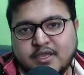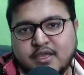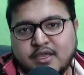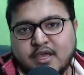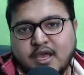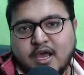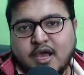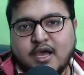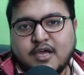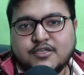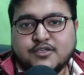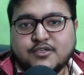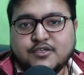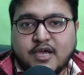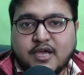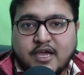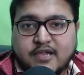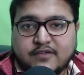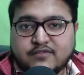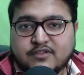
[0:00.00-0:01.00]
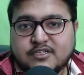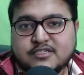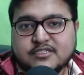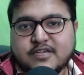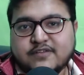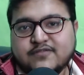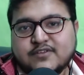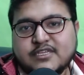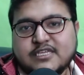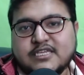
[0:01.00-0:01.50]
I will
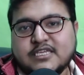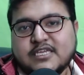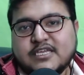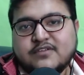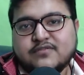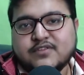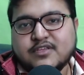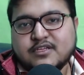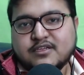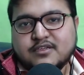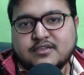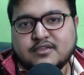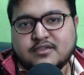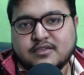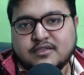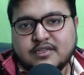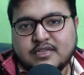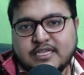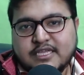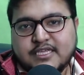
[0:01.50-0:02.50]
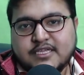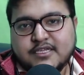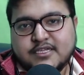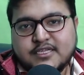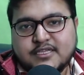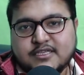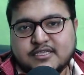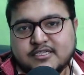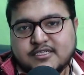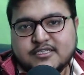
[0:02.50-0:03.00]
definitely give the link
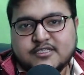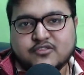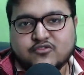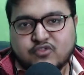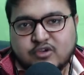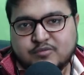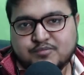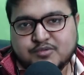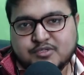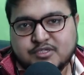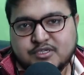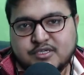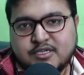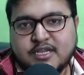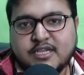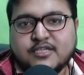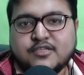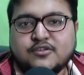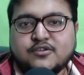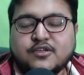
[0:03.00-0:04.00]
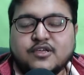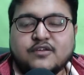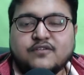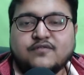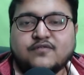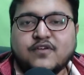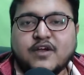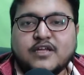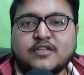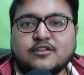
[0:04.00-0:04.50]
in the description, and you can
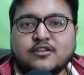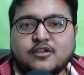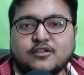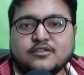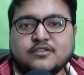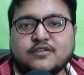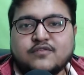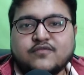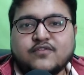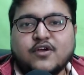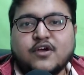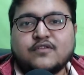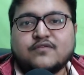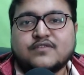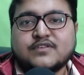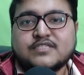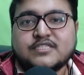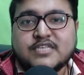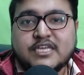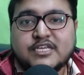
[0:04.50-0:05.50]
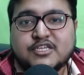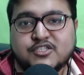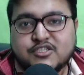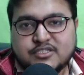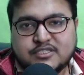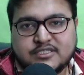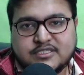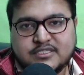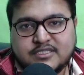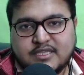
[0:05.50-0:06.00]
find lots of
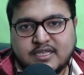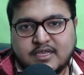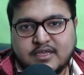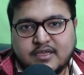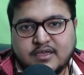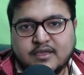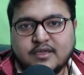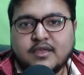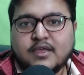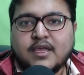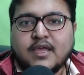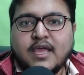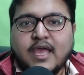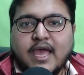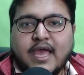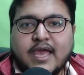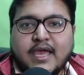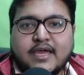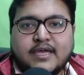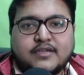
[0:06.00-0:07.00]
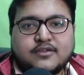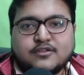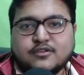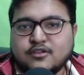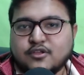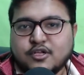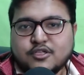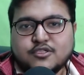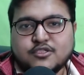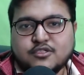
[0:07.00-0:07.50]
conversations there and
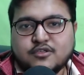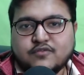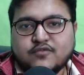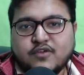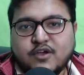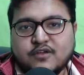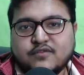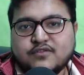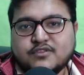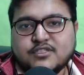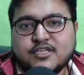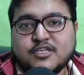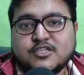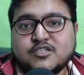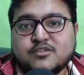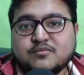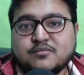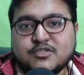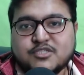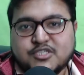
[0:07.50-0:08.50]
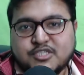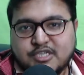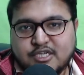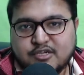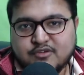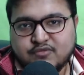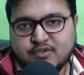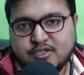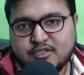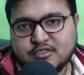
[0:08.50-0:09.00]
lots of conversation
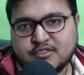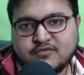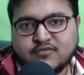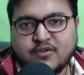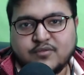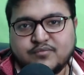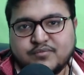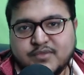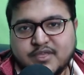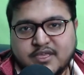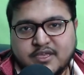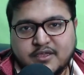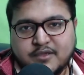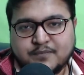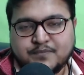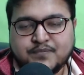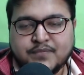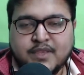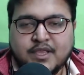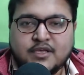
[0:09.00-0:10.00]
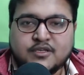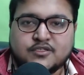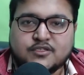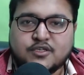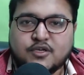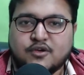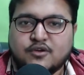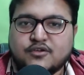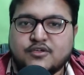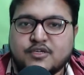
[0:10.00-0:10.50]
materials from there.
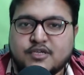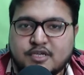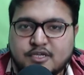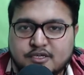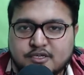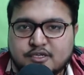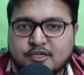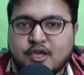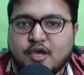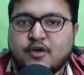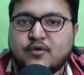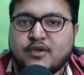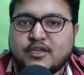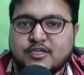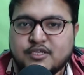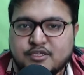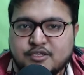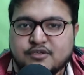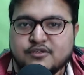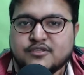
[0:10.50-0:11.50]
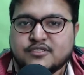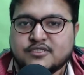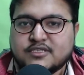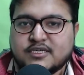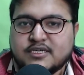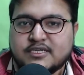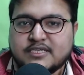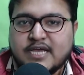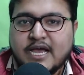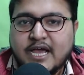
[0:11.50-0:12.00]
So you can go and use
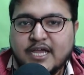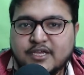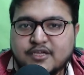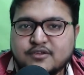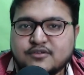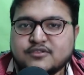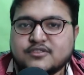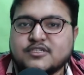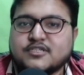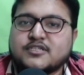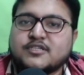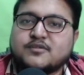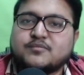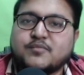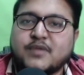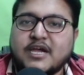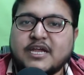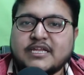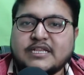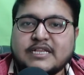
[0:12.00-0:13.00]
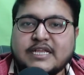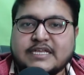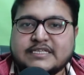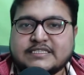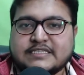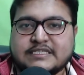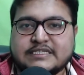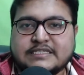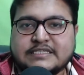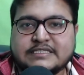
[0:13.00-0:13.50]
it. I use it in my
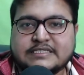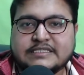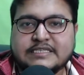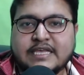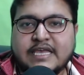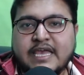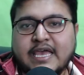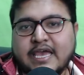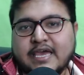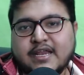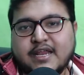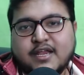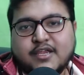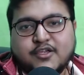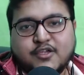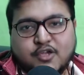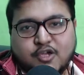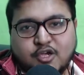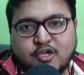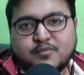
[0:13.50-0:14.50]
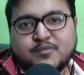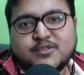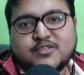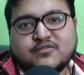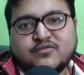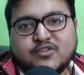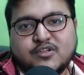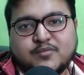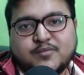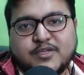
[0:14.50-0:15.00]
lessons, and I hope it
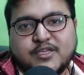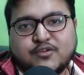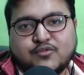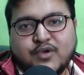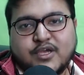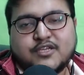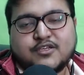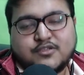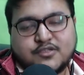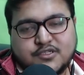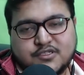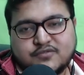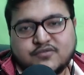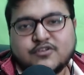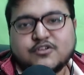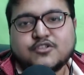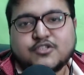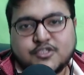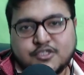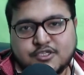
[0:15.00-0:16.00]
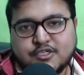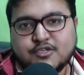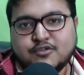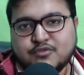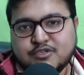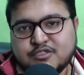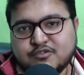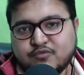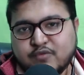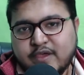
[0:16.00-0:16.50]
will be quite useful to you
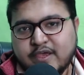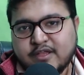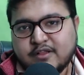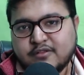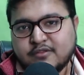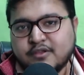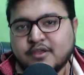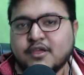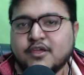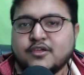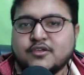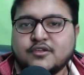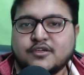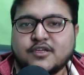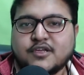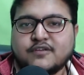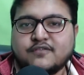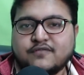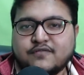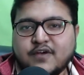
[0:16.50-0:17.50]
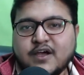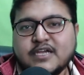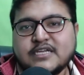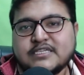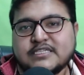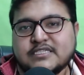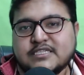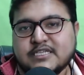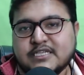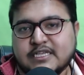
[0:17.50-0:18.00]
as well. You can
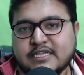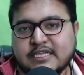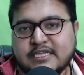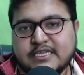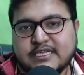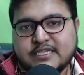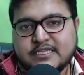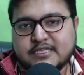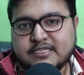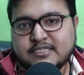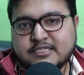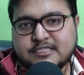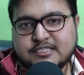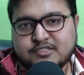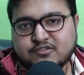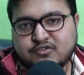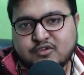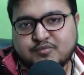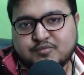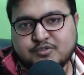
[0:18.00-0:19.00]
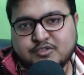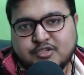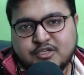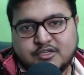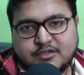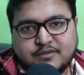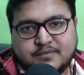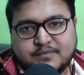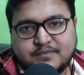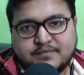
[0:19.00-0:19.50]
find the link in the
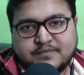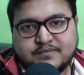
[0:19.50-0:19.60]
description.